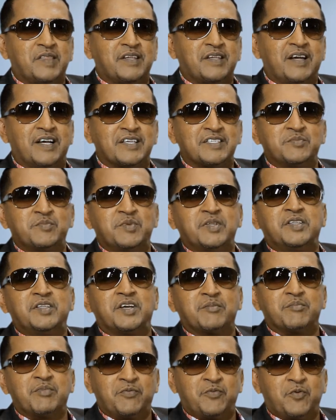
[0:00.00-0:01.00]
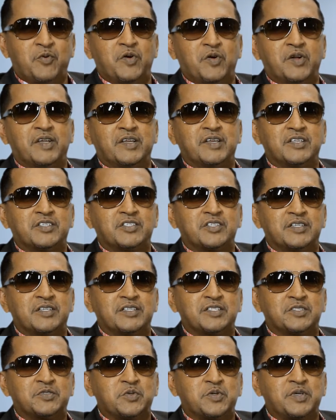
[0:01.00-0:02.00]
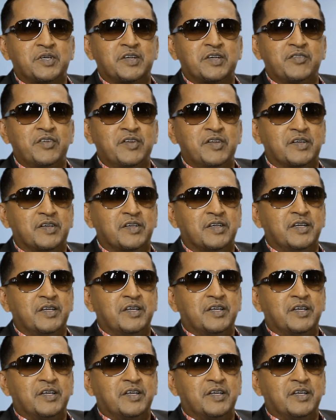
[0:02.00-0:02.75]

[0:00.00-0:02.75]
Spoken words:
hasn't been done before in the Chutney-Soca arena.